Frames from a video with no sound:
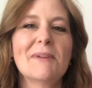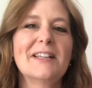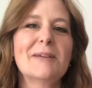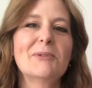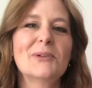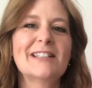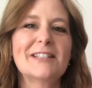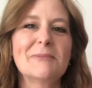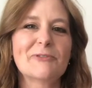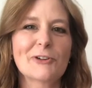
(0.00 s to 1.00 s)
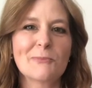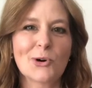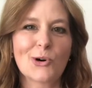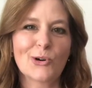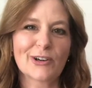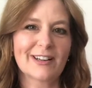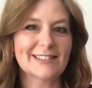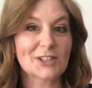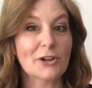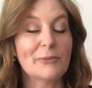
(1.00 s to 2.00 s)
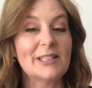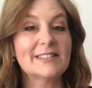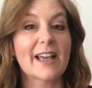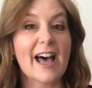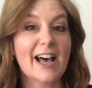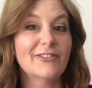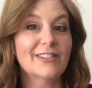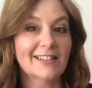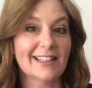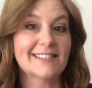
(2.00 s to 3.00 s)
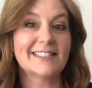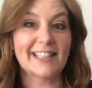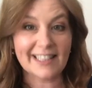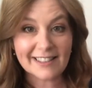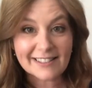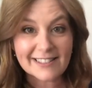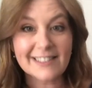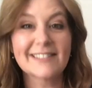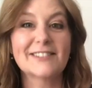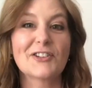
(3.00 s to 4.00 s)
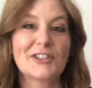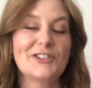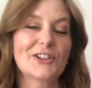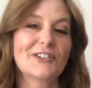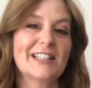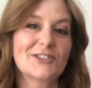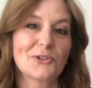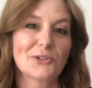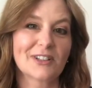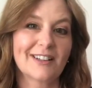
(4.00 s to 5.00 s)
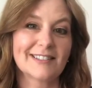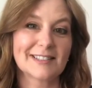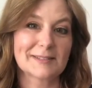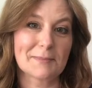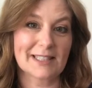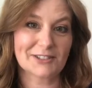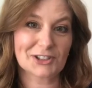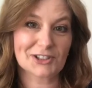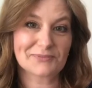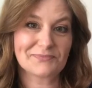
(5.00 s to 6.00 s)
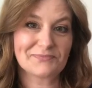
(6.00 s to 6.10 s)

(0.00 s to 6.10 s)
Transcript: My number one tip for a more organized home is to have less in it so that you don't need to organize as much.